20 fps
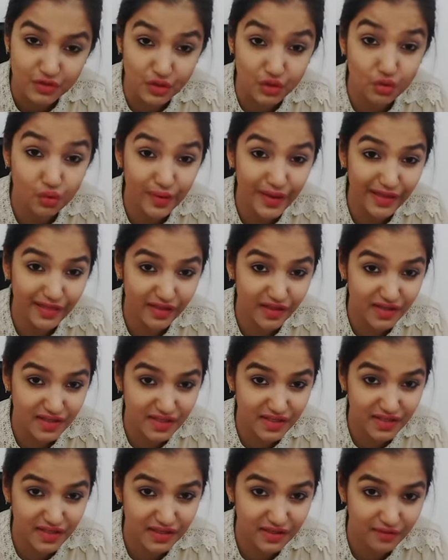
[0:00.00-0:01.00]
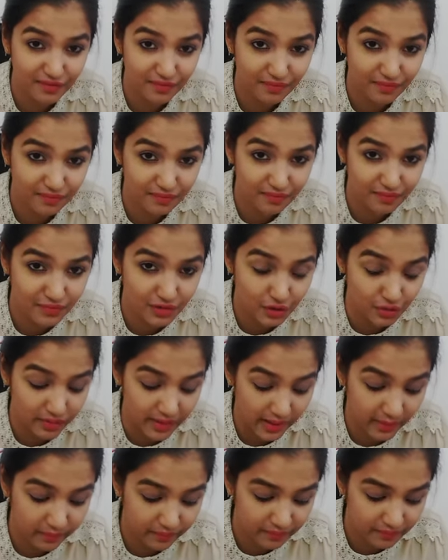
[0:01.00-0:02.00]
doing this to
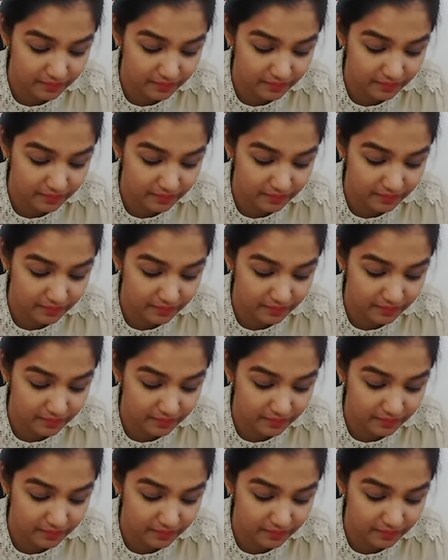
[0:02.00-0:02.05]
them.